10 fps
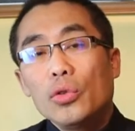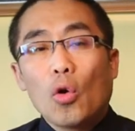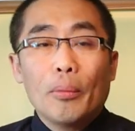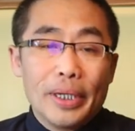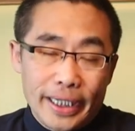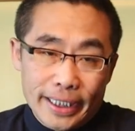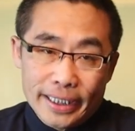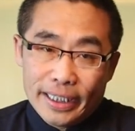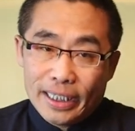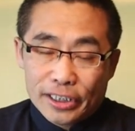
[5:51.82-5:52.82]
Normally,
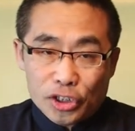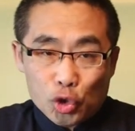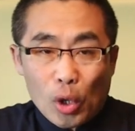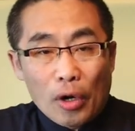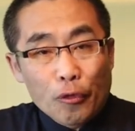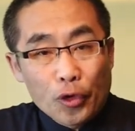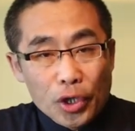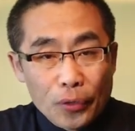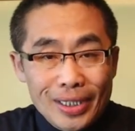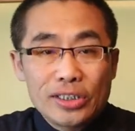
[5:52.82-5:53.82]
strong
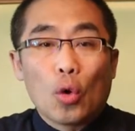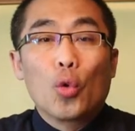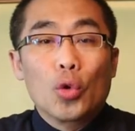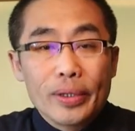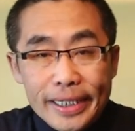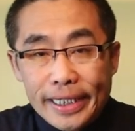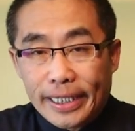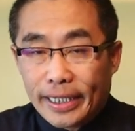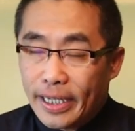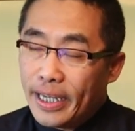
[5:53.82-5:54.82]
fragrance oolong
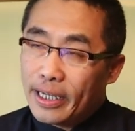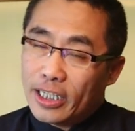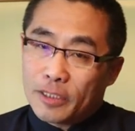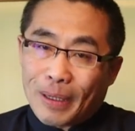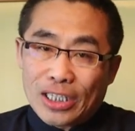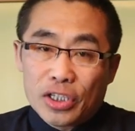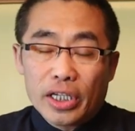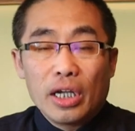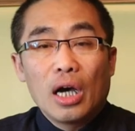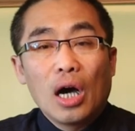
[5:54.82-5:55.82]
tea,
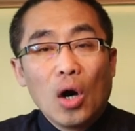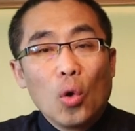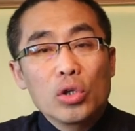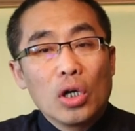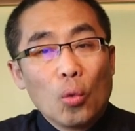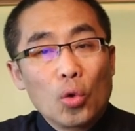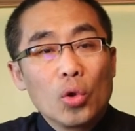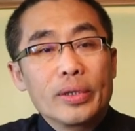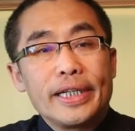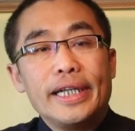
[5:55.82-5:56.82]
especially old
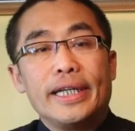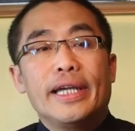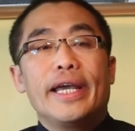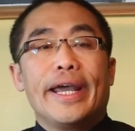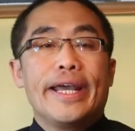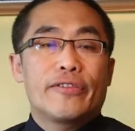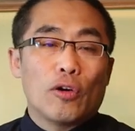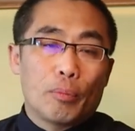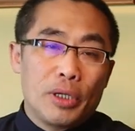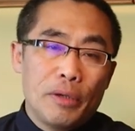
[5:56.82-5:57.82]
oolong tea, is
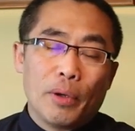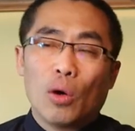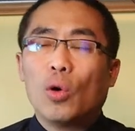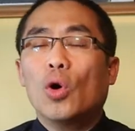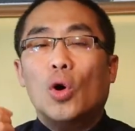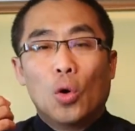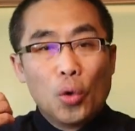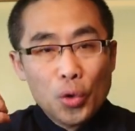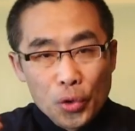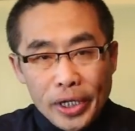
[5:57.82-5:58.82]
for people
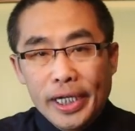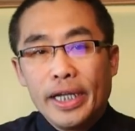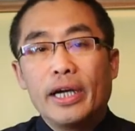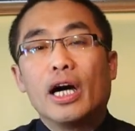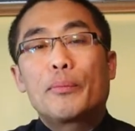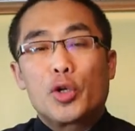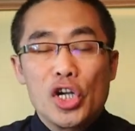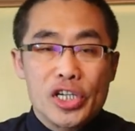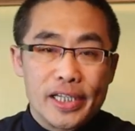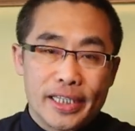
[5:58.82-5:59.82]
who really
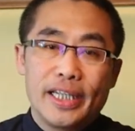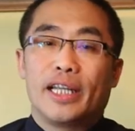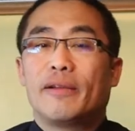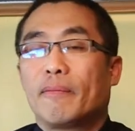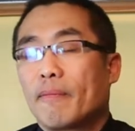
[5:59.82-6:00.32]
appreciate tea.